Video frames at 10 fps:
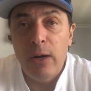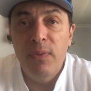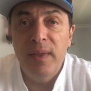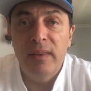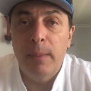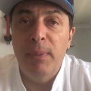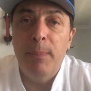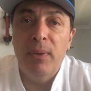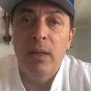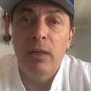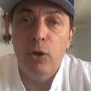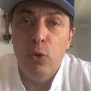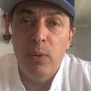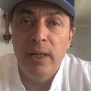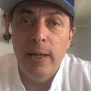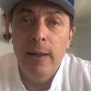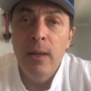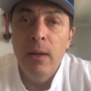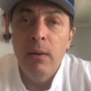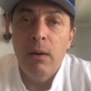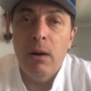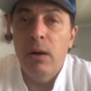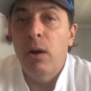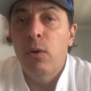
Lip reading: don't think that people in Liguria are